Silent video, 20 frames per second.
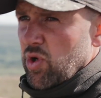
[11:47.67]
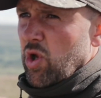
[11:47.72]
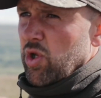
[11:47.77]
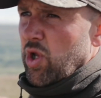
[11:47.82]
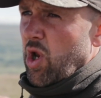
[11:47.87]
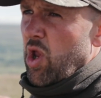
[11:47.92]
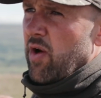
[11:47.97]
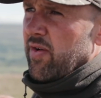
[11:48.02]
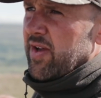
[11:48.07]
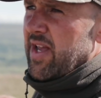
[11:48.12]
hold
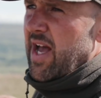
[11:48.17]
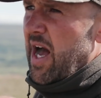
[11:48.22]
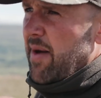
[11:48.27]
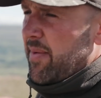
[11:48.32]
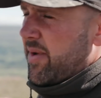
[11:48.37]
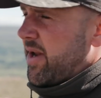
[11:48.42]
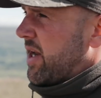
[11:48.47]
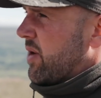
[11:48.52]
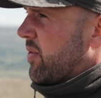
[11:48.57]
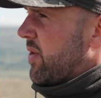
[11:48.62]
a lot of
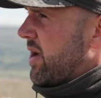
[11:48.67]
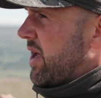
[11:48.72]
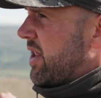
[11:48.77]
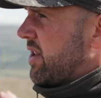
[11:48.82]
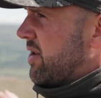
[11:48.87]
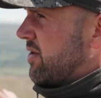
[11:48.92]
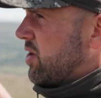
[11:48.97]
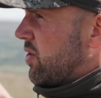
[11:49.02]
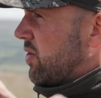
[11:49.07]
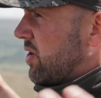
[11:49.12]
carbon
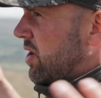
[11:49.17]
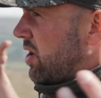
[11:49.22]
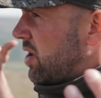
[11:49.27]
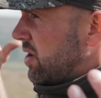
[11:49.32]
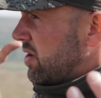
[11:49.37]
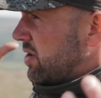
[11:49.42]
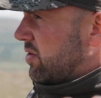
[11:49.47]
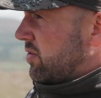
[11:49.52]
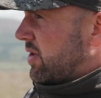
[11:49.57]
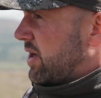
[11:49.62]
anyway,
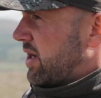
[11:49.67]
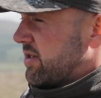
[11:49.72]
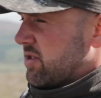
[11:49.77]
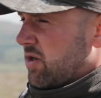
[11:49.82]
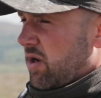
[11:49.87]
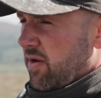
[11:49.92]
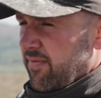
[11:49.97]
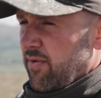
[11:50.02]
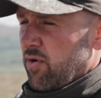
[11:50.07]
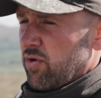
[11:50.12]
they're really
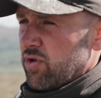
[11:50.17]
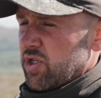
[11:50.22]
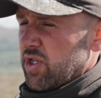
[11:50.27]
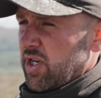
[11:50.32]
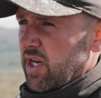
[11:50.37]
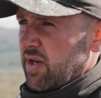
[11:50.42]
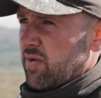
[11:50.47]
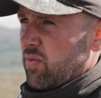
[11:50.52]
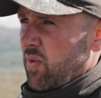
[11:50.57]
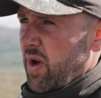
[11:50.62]
sort of
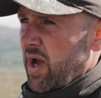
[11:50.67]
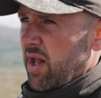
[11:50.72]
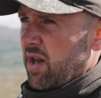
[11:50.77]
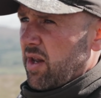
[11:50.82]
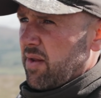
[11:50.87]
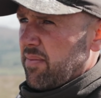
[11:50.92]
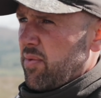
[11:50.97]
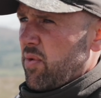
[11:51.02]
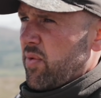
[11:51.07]
functioning well,